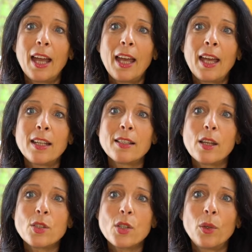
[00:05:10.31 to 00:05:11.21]
And
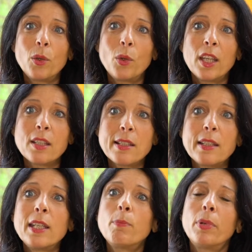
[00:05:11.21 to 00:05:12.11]
so Yogi is
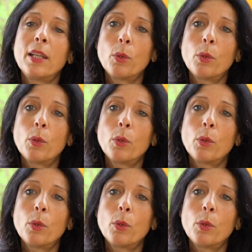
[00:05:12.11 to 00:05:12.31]
deeply